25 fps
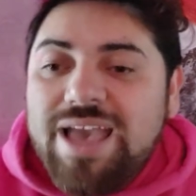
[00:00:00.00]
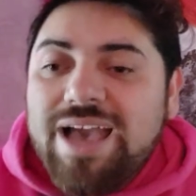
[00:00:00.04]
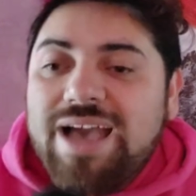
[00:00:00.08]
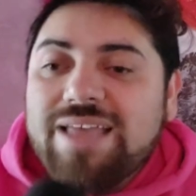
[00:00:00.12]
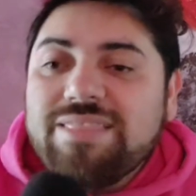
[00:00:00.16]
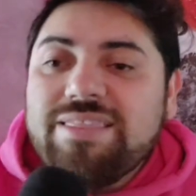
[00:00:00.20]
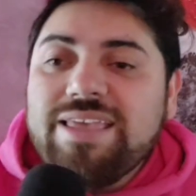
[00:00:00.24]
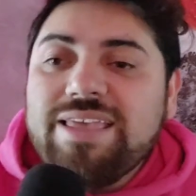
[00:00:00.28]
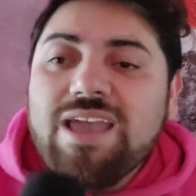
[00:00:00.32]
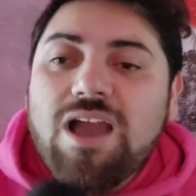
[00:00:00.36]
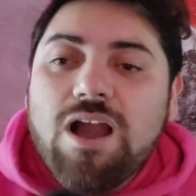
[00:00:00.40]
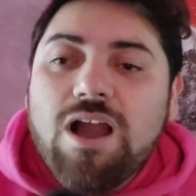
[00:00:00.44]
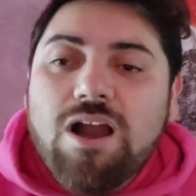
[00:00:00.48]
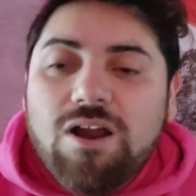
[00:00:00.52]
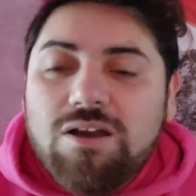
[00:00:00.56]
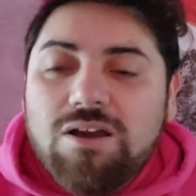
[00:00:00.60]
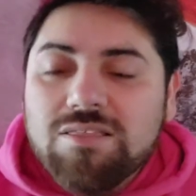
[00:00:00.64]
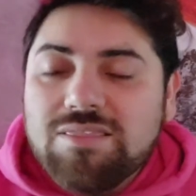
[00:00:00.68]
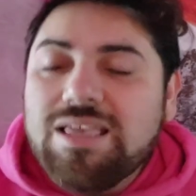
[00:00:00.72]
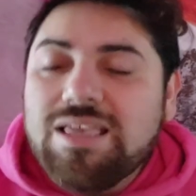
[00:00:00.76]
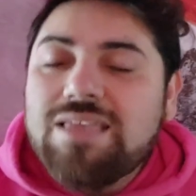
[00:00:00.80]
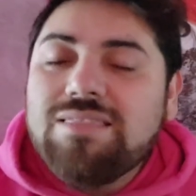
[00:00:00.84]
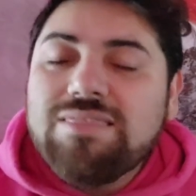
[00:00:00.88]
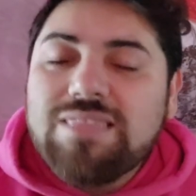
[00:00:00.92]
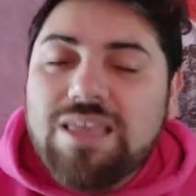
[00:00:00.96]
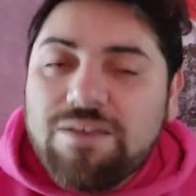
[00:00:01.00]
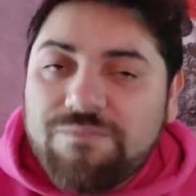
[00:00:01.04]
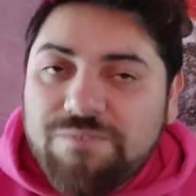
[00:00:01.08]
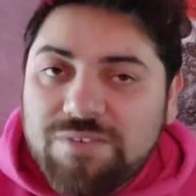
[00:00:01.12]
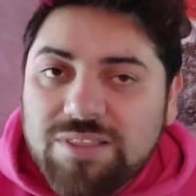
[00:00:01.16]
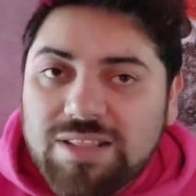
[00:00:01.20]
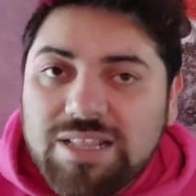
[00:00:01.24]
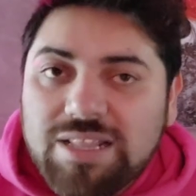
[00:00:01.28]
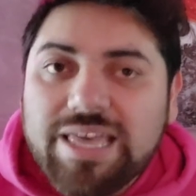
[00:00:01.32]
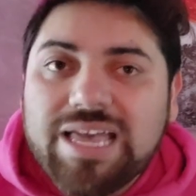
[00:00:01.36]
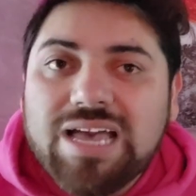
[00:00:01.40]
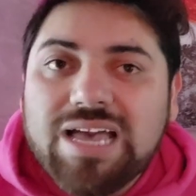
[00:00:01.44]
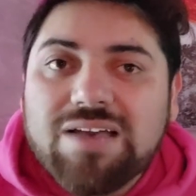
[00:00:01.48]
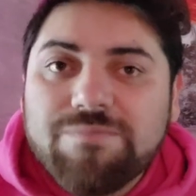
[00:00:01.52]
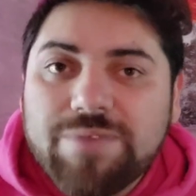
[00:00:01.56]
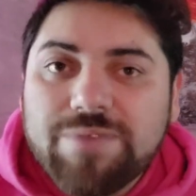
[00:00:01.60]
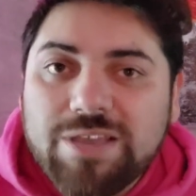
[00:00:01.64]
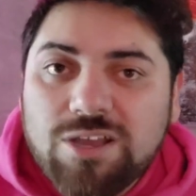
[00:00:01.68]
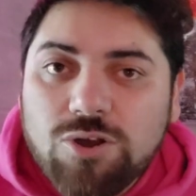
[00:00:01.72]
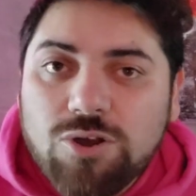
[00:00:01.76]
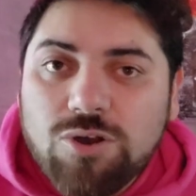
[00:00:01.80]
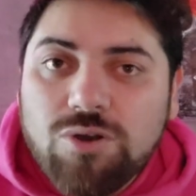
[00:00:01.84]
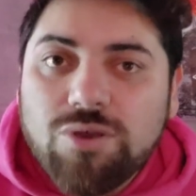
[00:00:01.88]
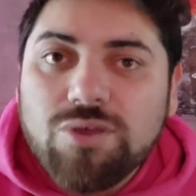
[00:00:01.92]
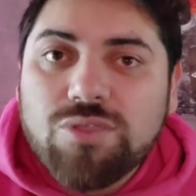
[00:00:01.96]
And they definitely have
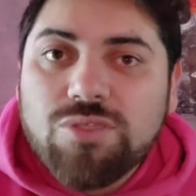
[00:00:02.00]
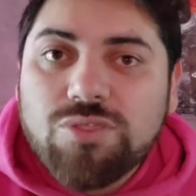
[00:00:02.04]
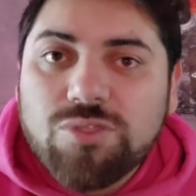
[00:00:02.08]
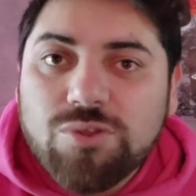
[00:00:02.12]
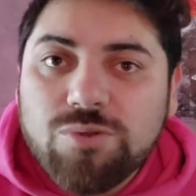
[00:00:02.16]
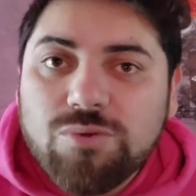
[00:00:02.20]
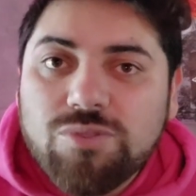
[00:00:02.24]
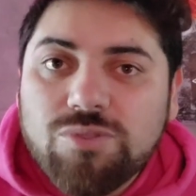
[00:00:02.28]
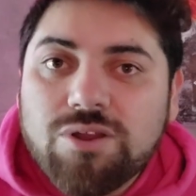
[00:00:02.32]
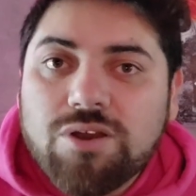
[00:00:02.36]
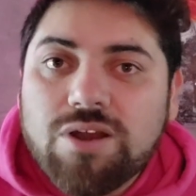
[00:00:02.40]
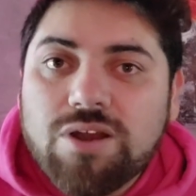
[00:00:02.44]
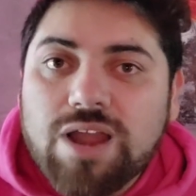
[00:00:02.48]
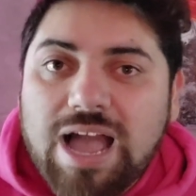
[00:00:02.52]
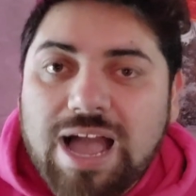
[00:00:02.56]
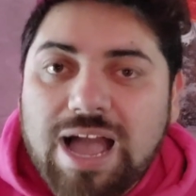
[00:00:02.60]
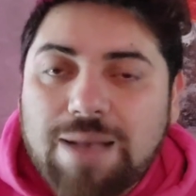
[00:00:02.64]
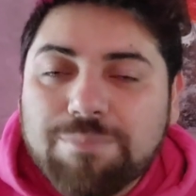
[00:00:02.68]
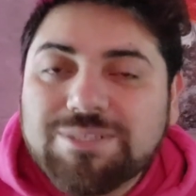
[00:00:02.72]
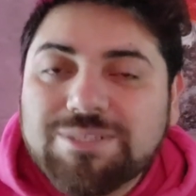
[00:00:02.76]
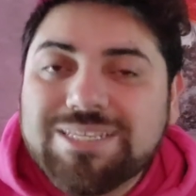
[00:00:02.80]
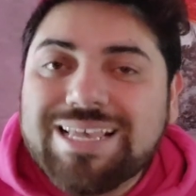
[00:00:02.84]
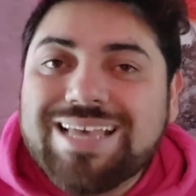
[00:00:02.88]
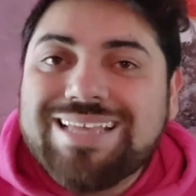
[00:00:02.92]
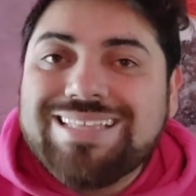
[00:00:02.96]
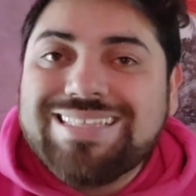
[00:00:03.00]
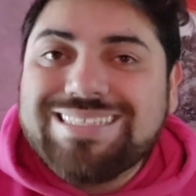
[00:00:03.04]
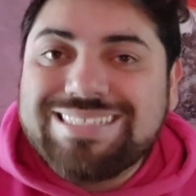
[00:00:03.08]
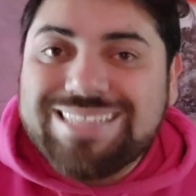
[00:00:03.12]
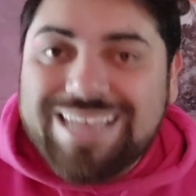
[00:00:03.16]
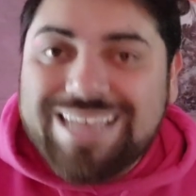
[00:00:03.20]
been going through their ups and